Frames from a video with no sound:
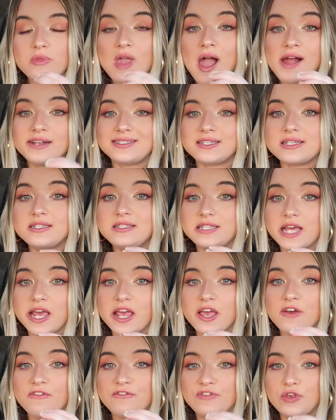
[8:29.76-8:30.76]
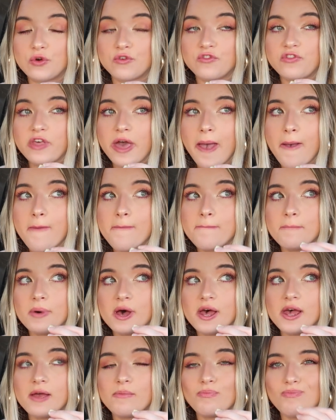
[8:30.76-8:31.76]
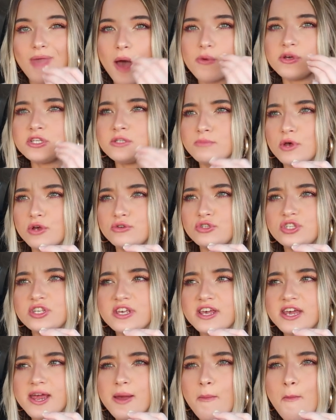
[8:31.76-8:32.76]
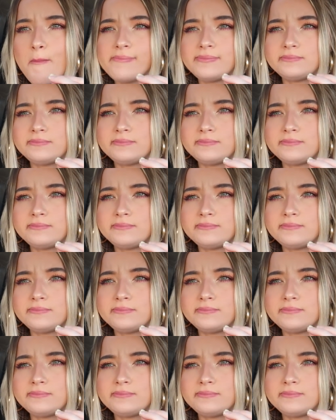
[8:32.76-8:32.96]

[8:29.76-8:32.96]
I did date a few of them, but that was mostly